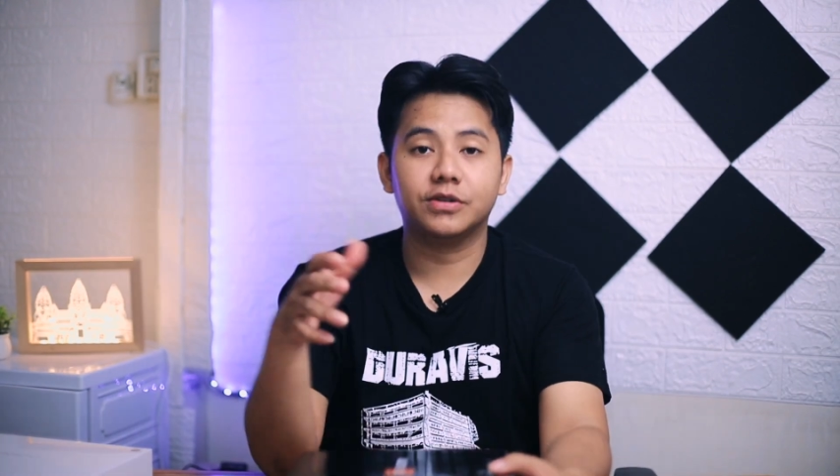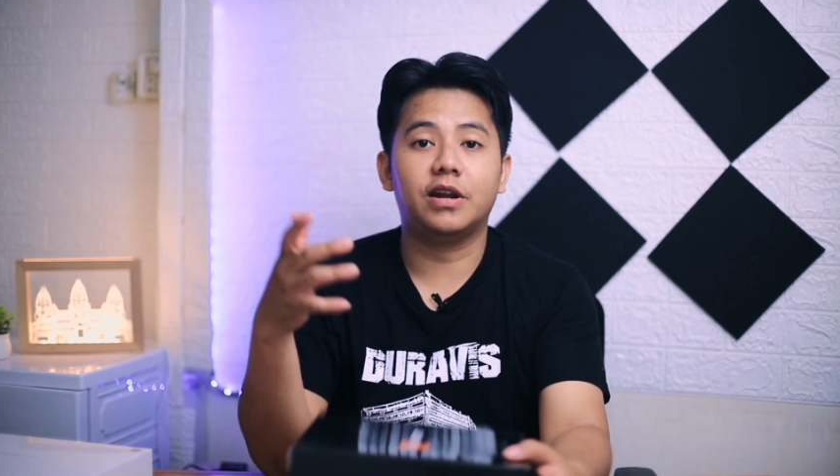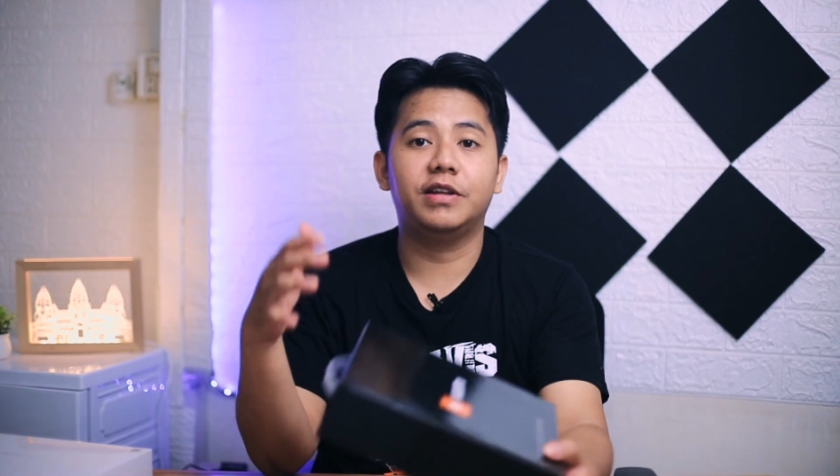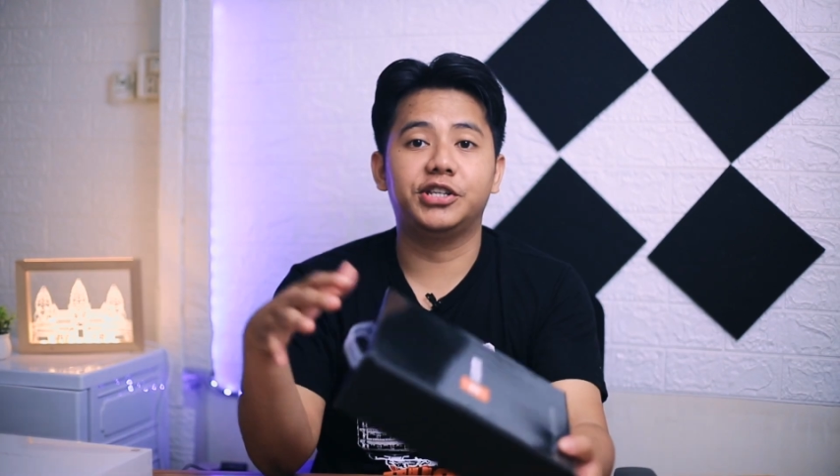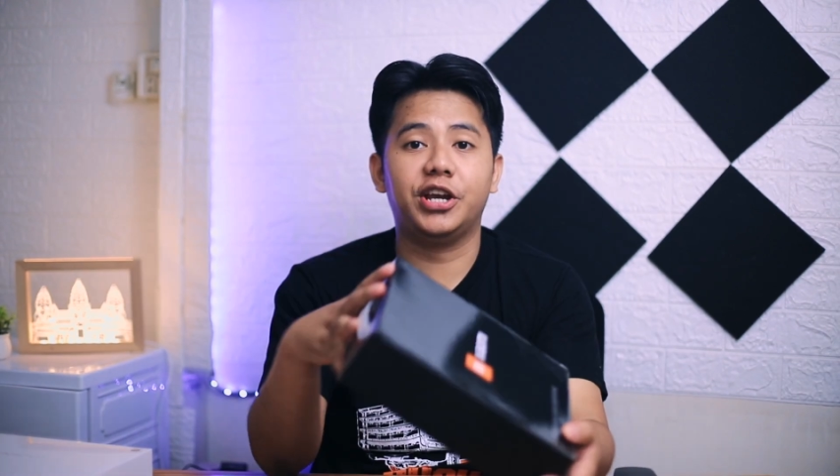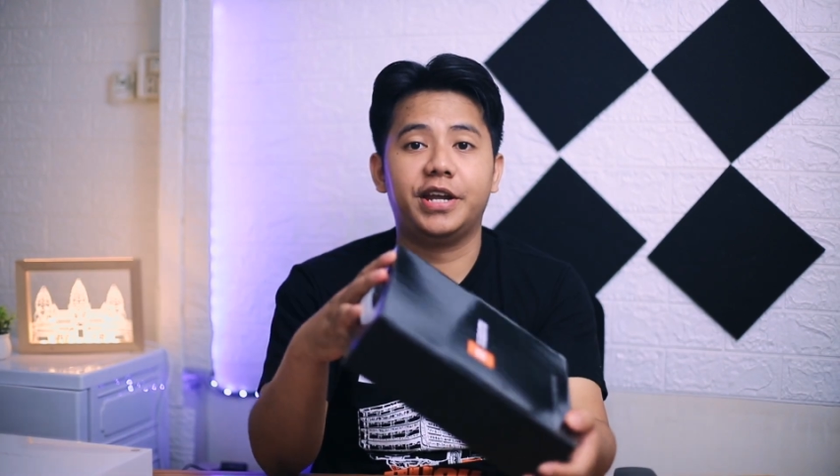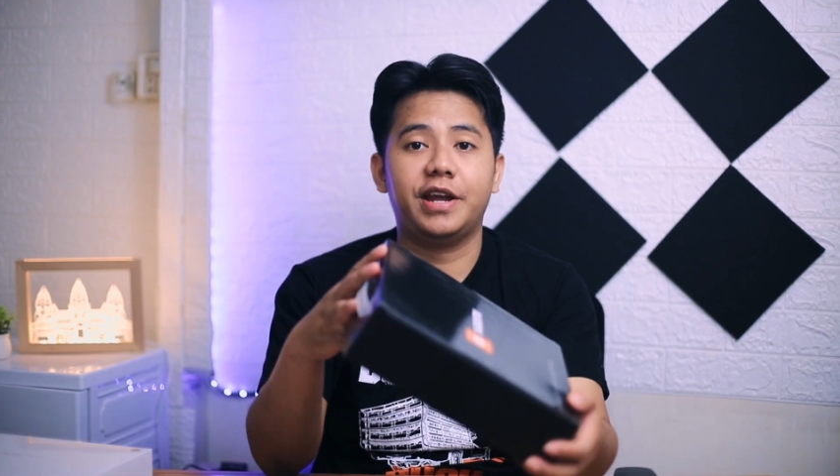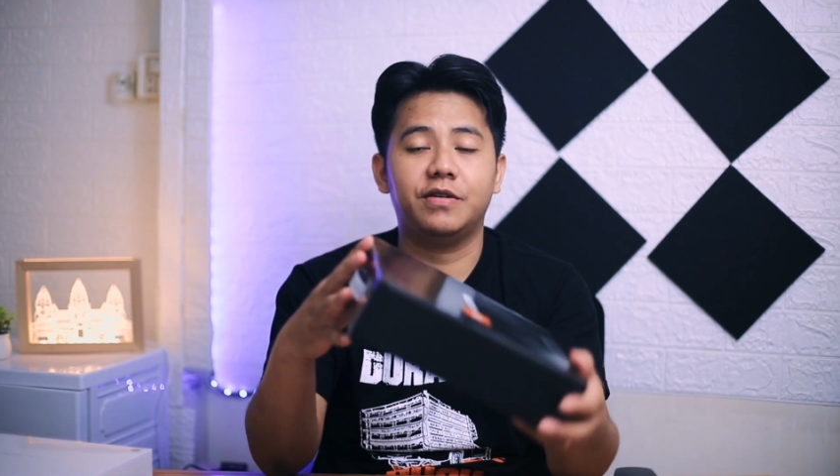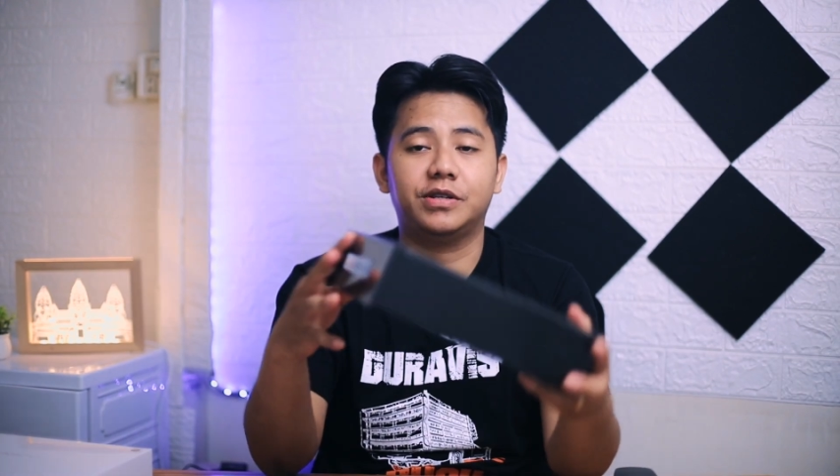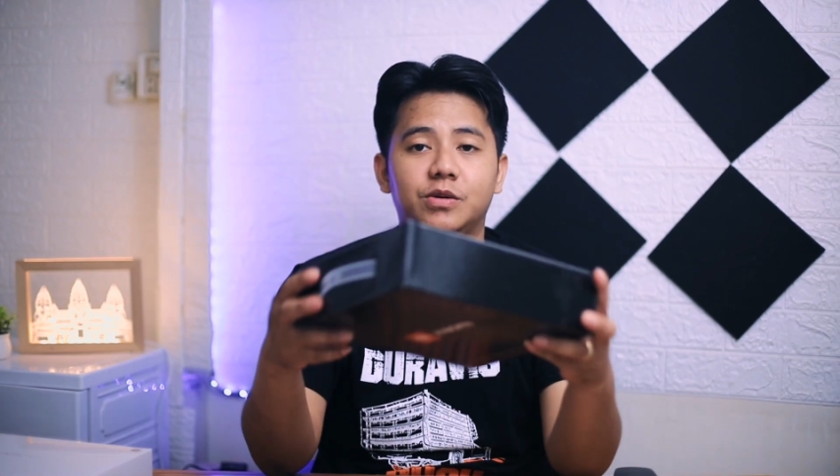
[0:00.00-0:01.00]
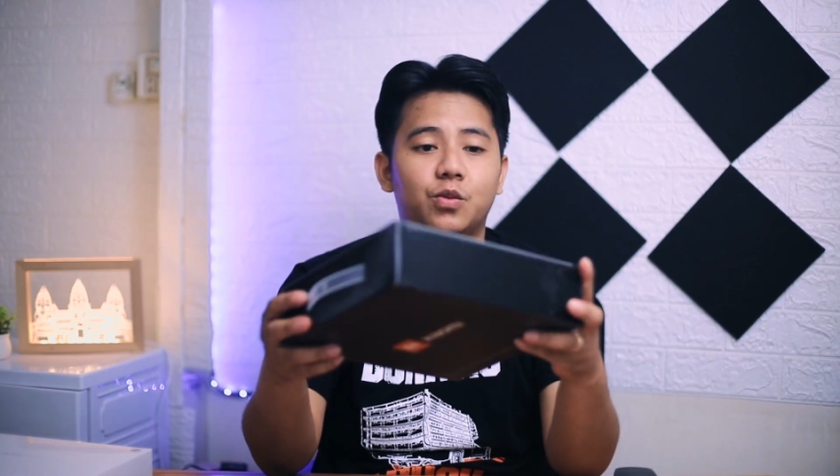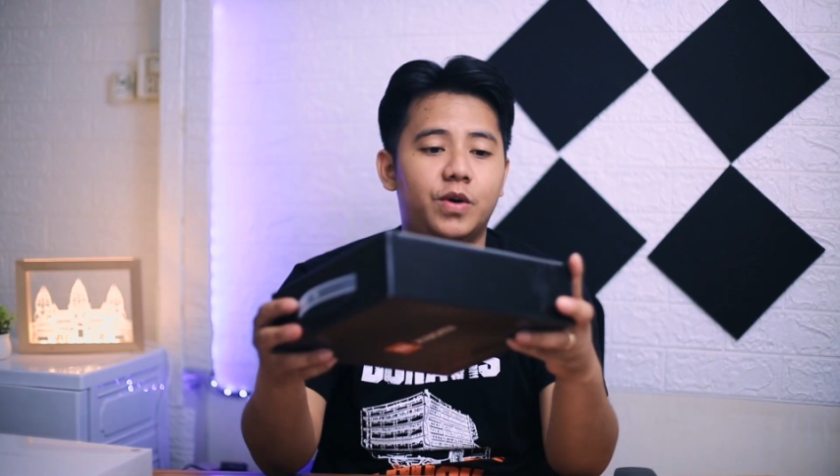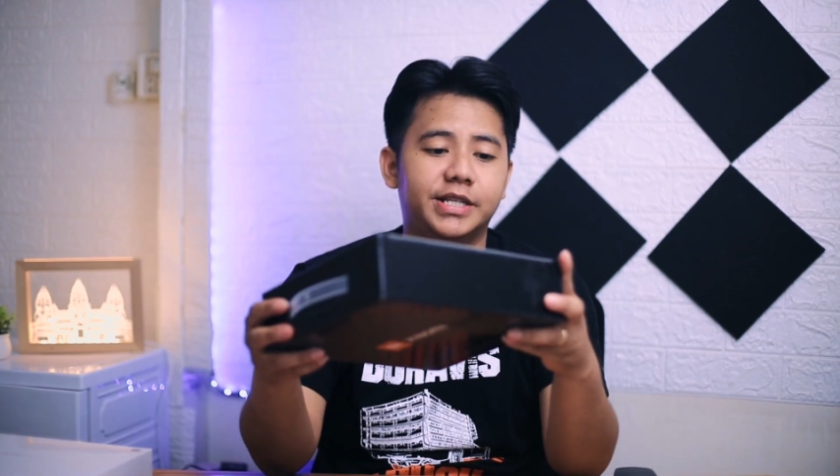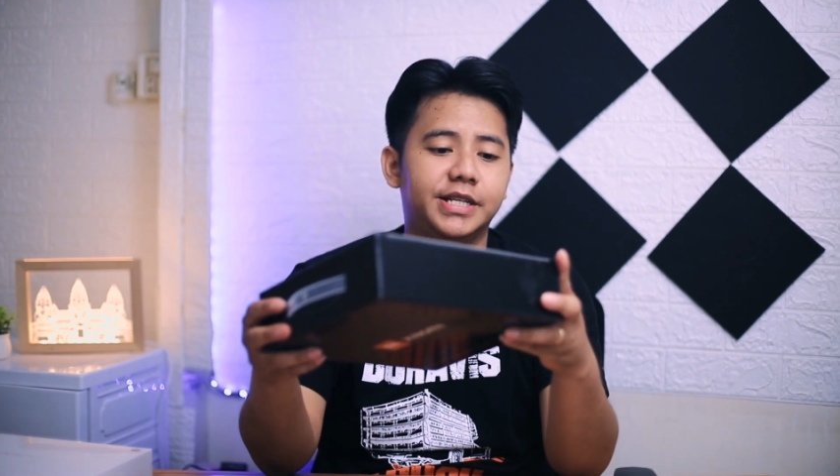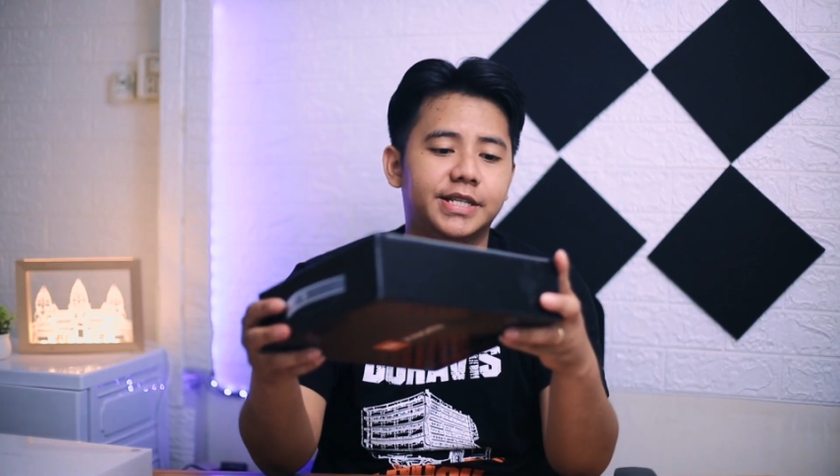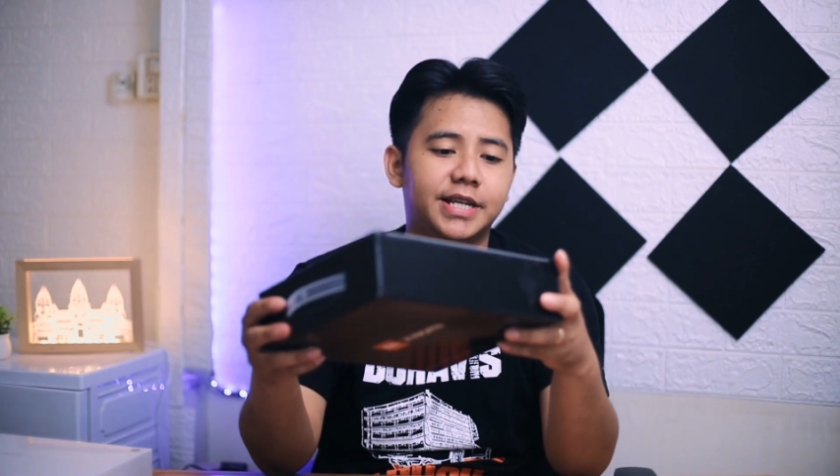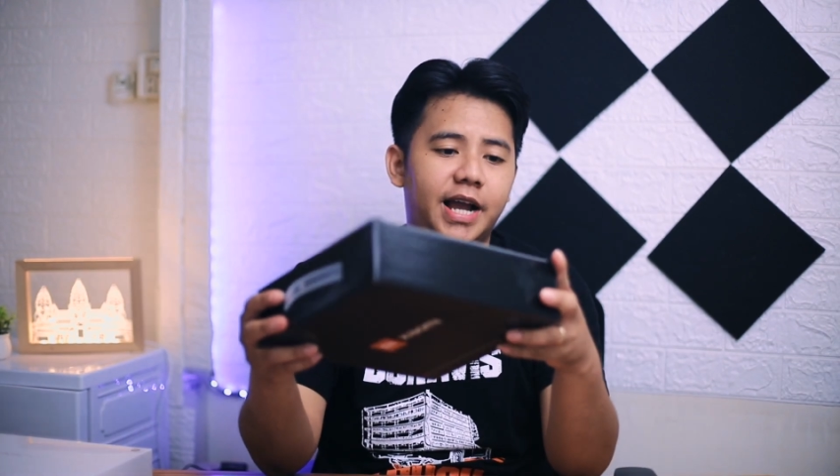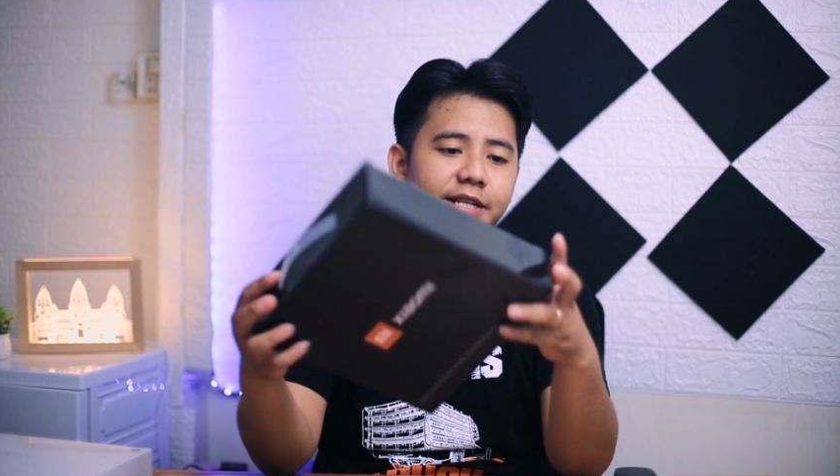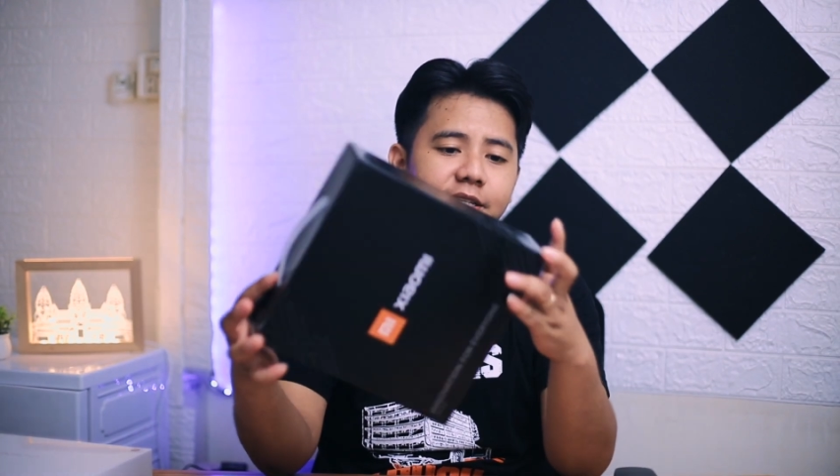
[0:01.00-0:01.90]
So now let's check it out what's inside